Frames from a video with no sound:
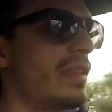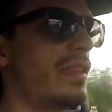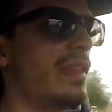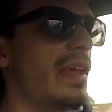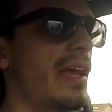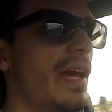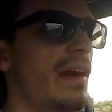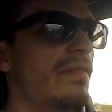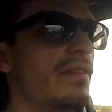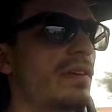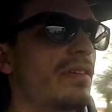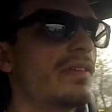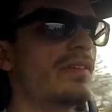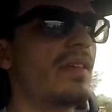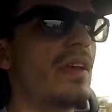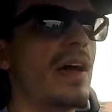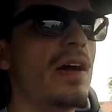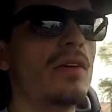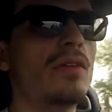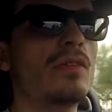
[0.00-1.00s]
they have a
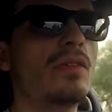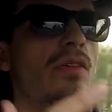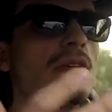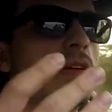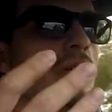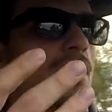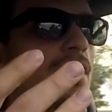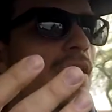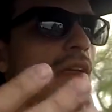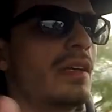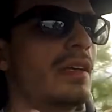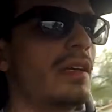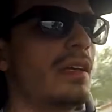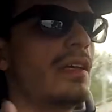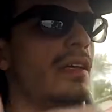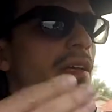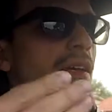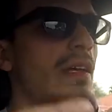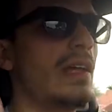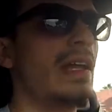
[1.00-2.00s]
sound
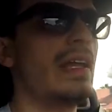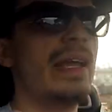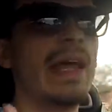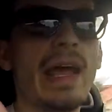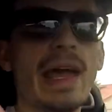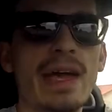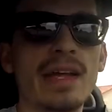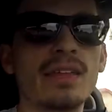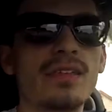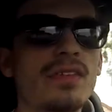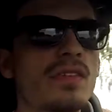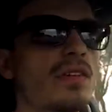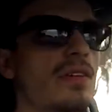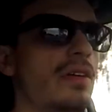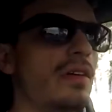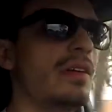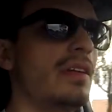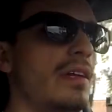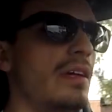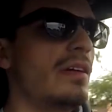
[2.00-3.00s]
enhancer
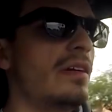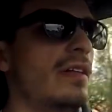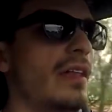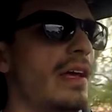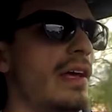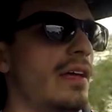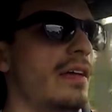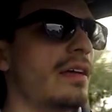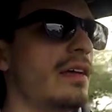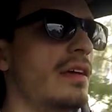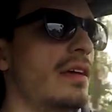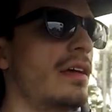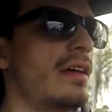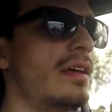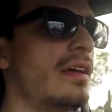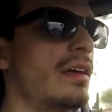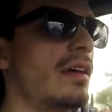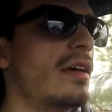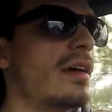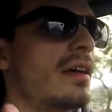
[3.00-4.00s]
in here that
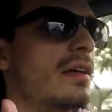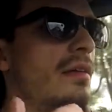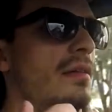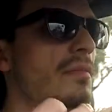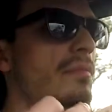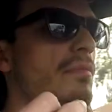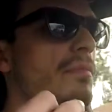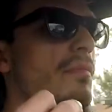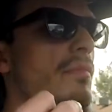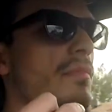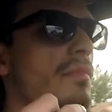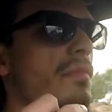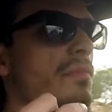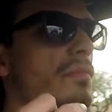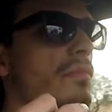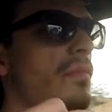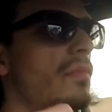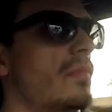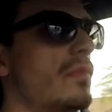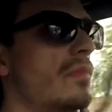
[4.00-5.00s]
kind of
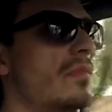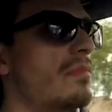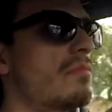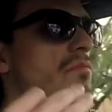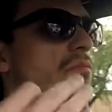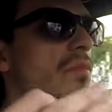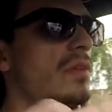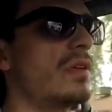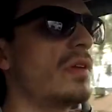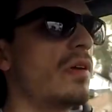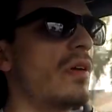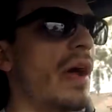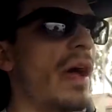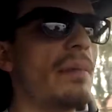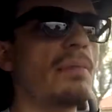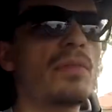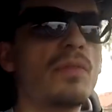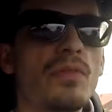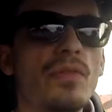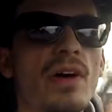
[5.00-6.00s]

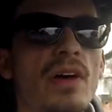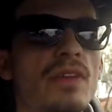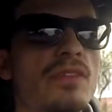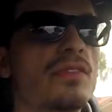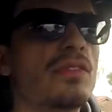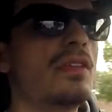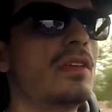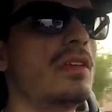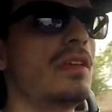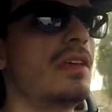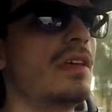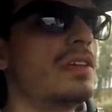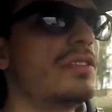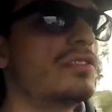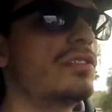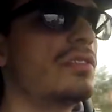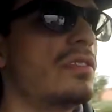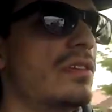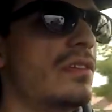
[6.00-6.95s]
amplifies the engine